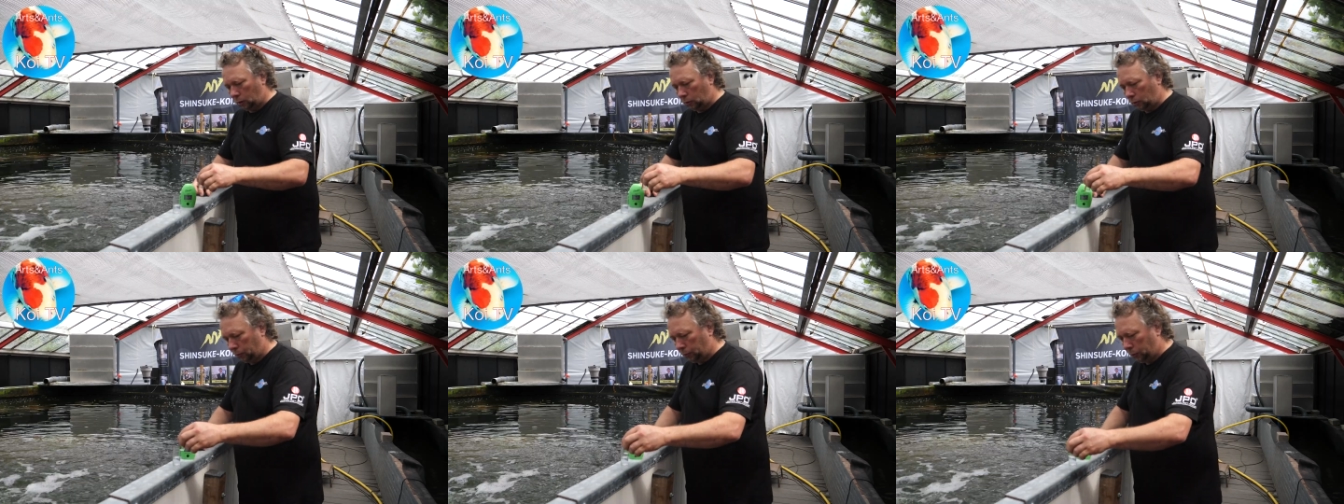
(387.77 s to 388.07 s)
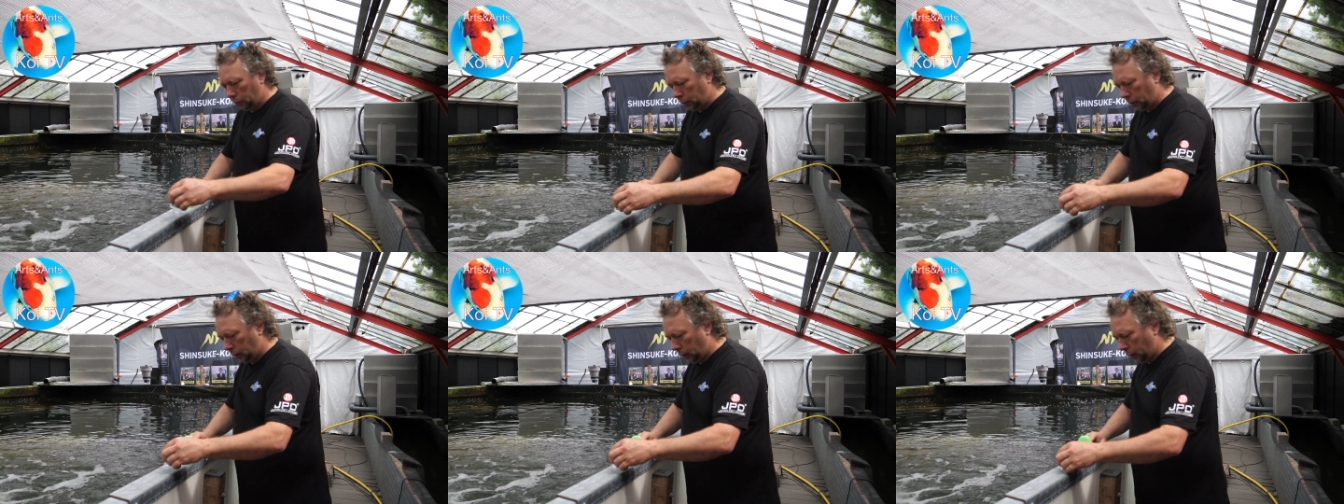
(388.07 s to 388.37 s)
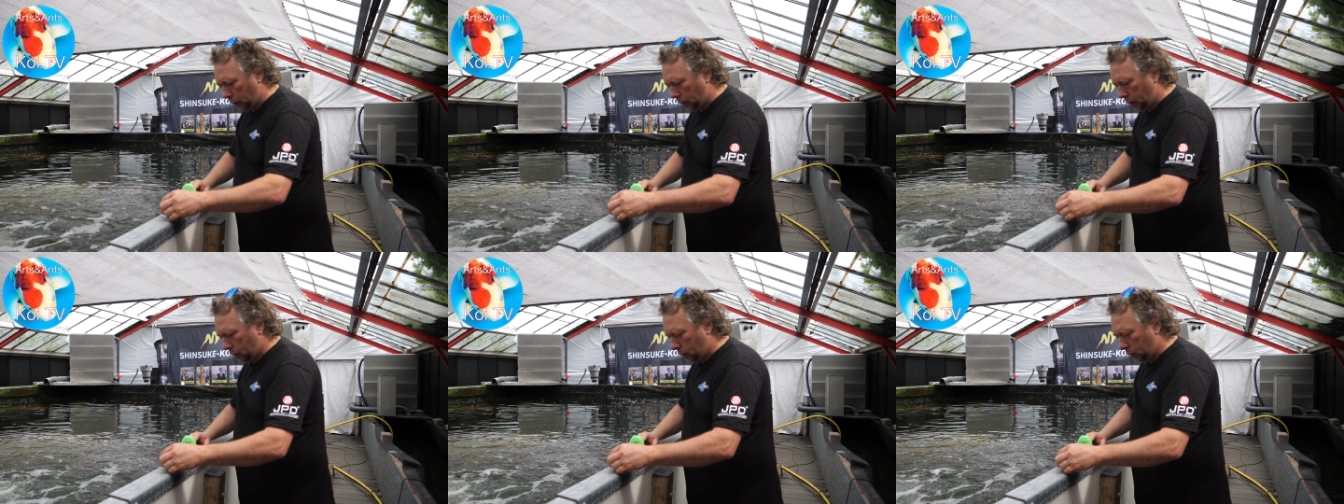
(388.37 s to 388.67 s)
I will put it
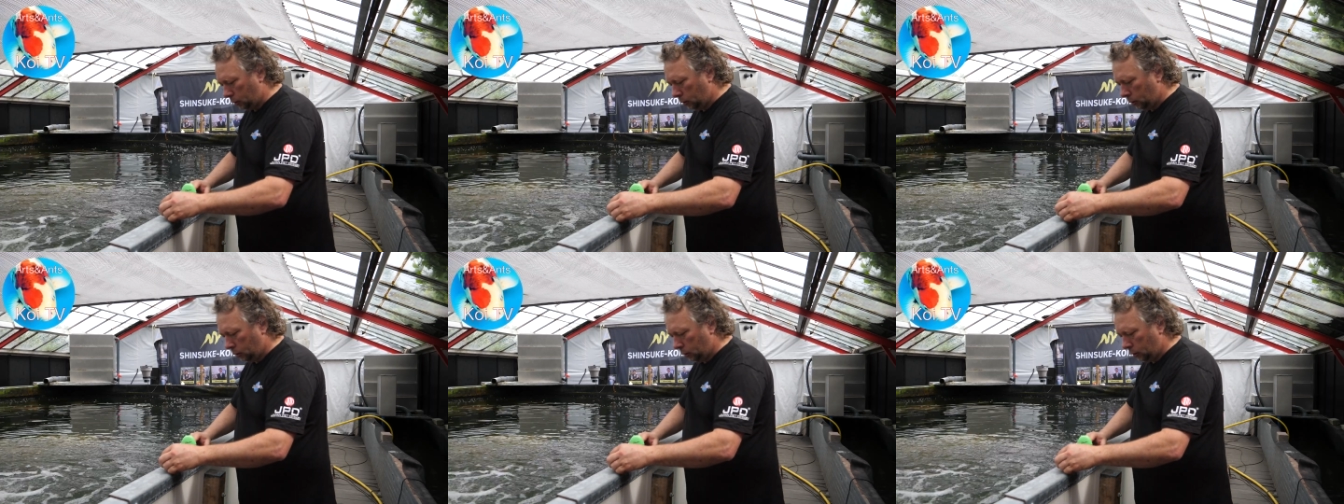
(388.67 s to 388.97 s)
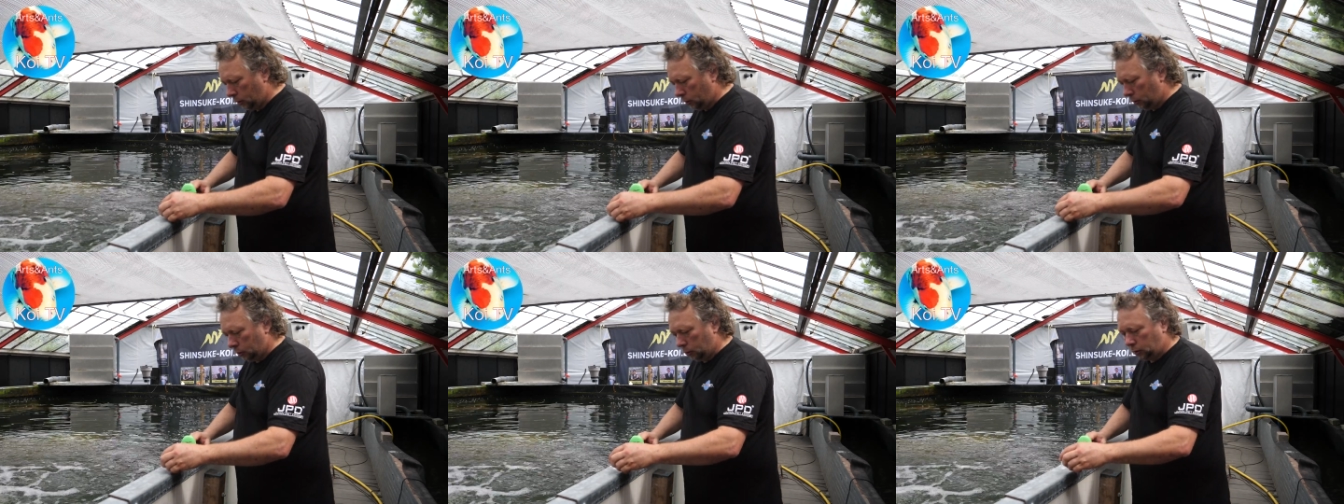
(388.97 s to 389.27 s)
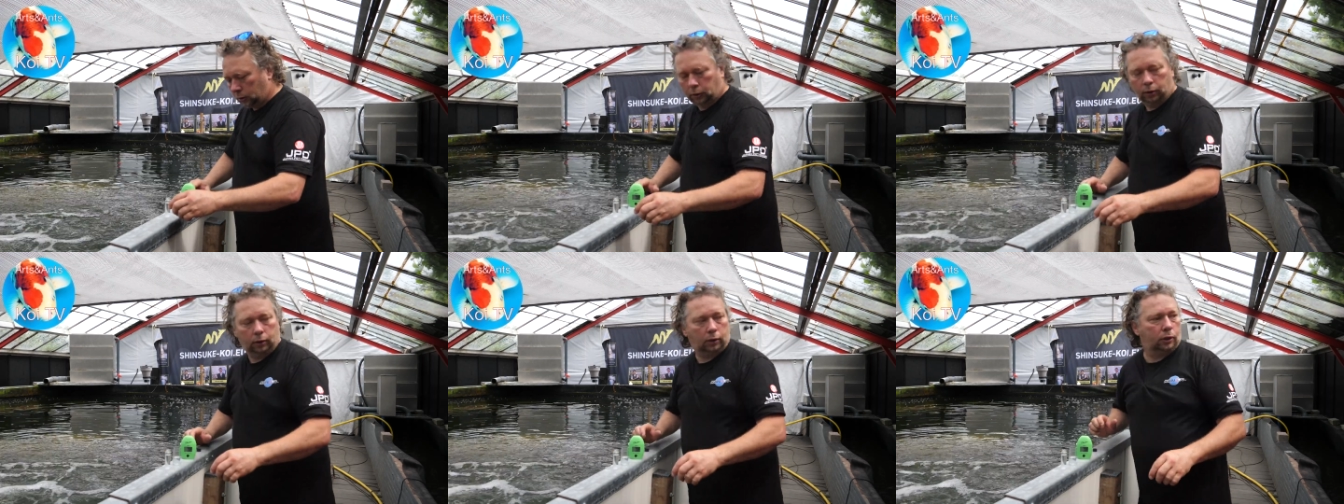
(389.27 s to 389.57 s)
here
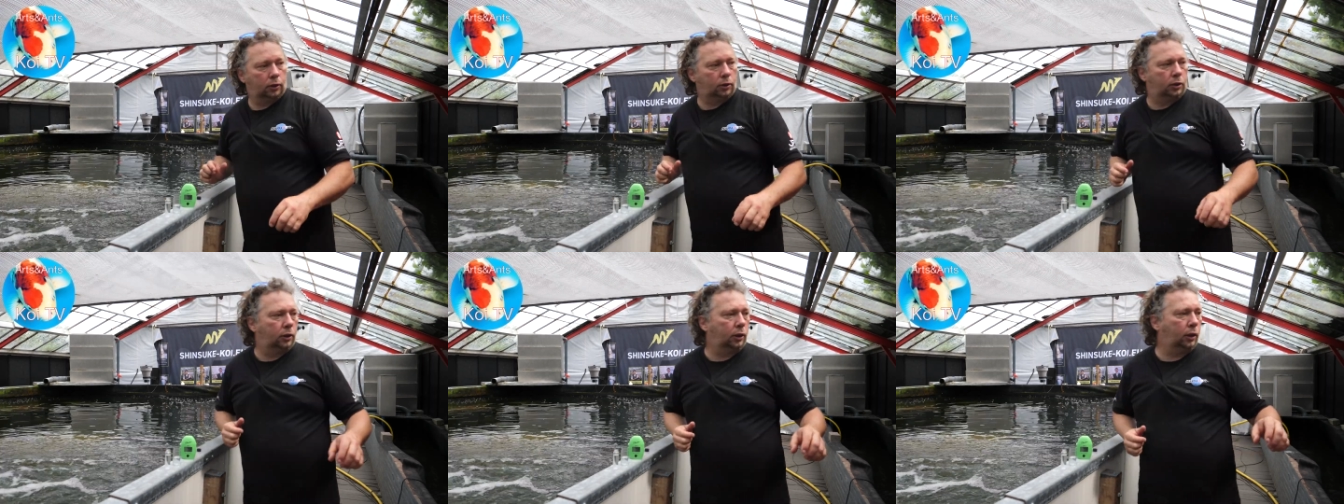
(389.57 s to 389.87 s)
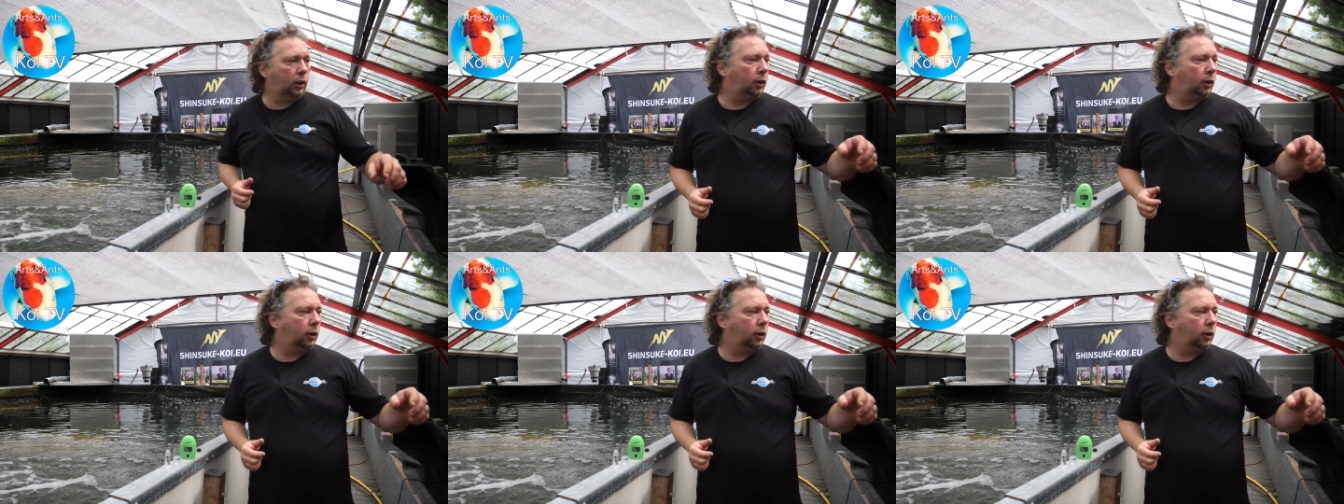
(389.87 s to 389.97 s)
so you can see